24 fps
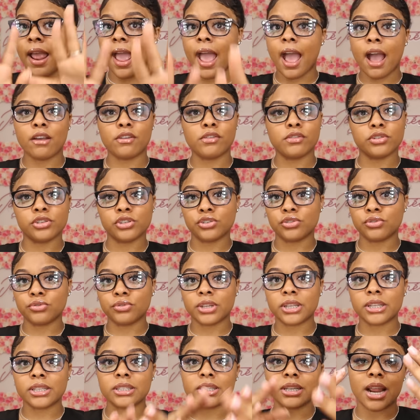how you should do
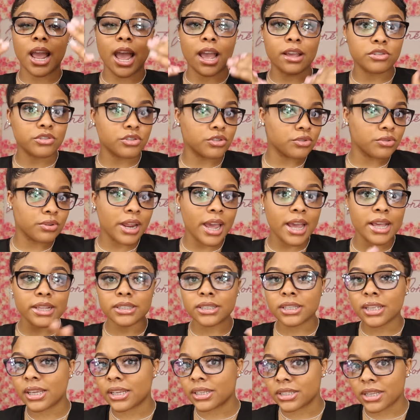this and how you should do that,
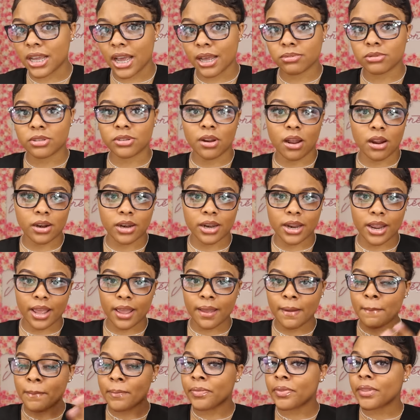skin types and all of that,